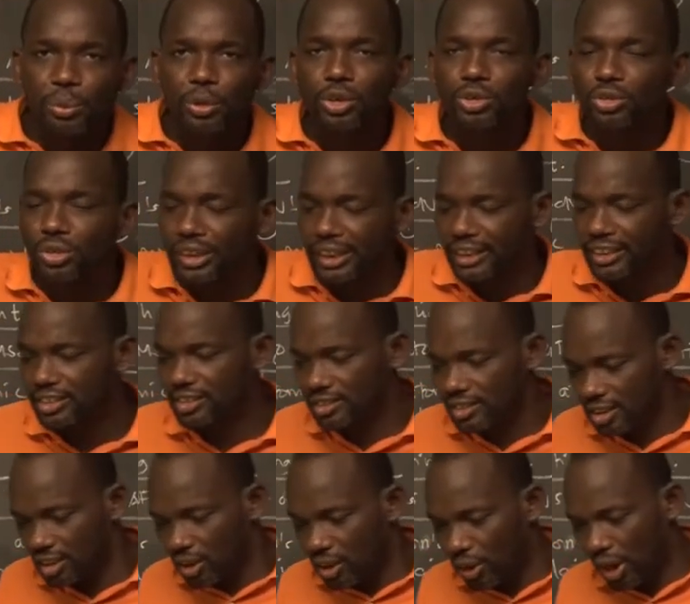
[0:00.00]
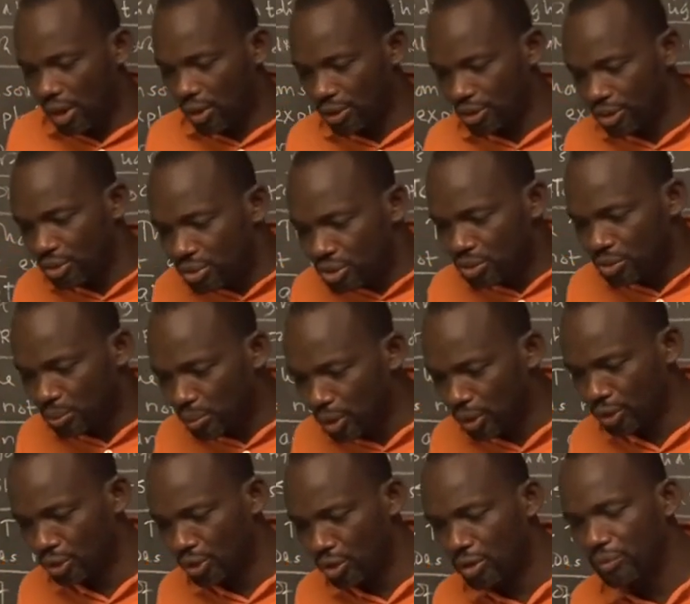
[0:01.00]
postulates or according to his
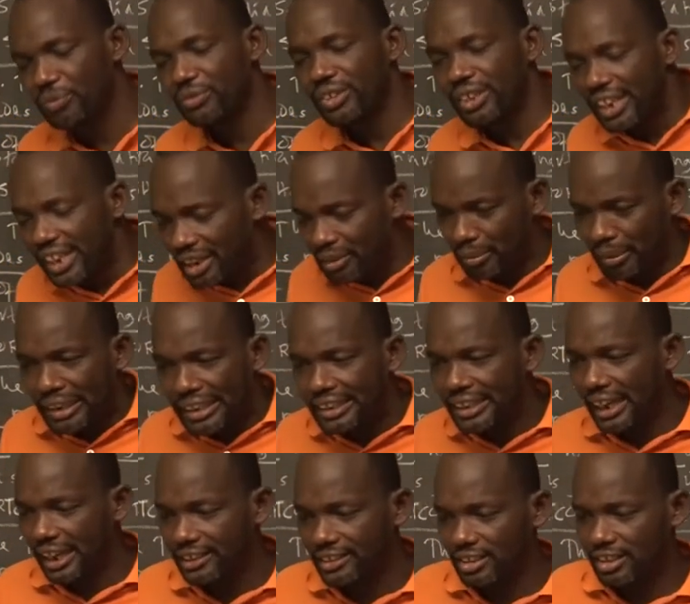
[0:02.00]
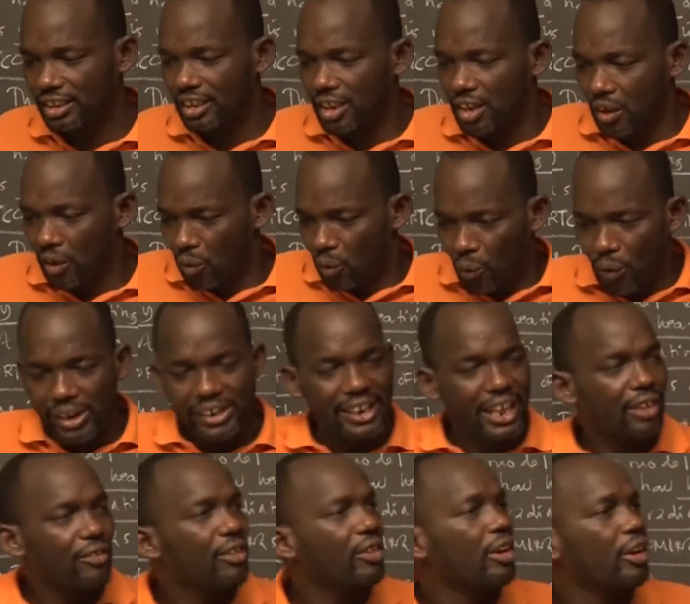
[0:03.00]
model, it means that Whenever,